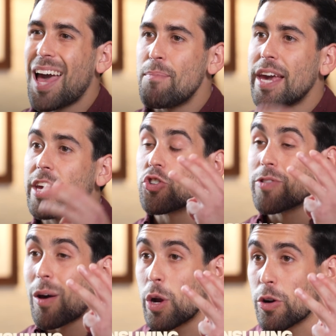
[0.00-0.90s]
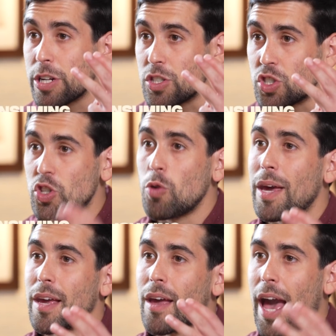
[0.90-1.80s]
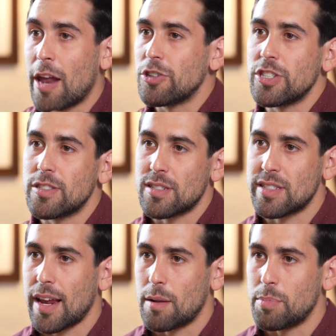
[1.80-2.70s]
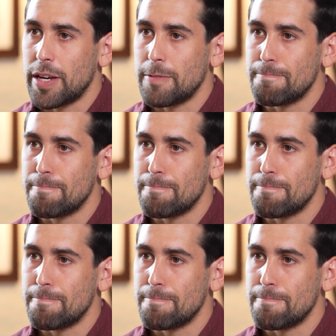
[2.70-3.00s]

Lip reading: and making sure that we are consuming energy sustainably.